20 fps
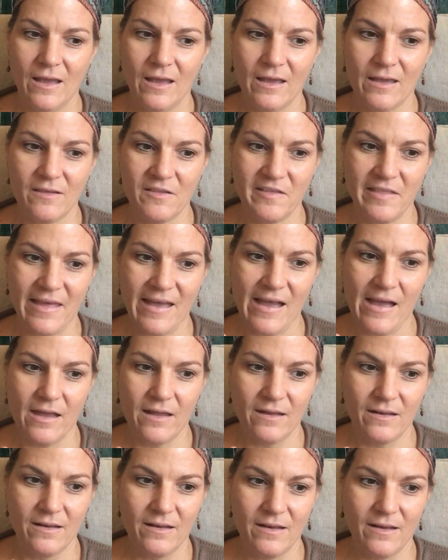is
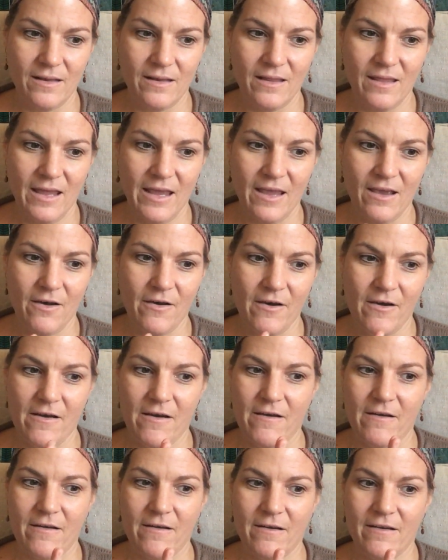that they
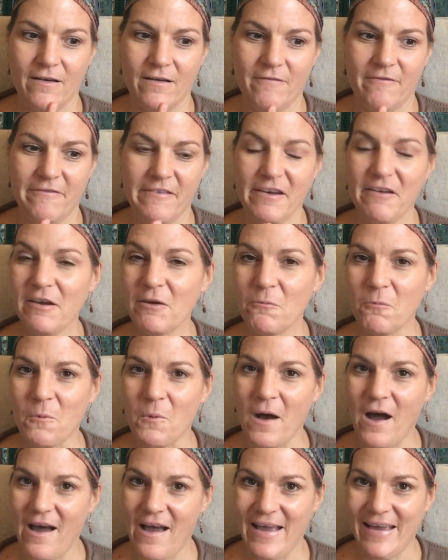are very
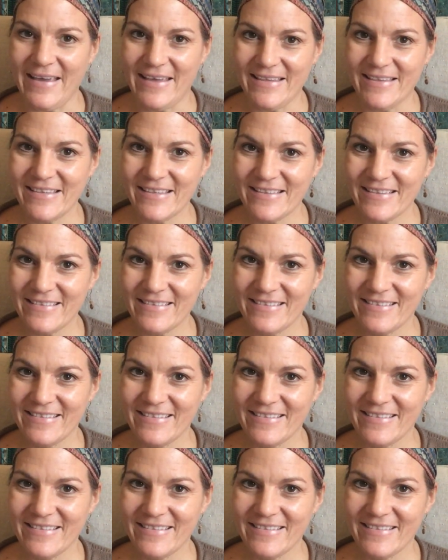wise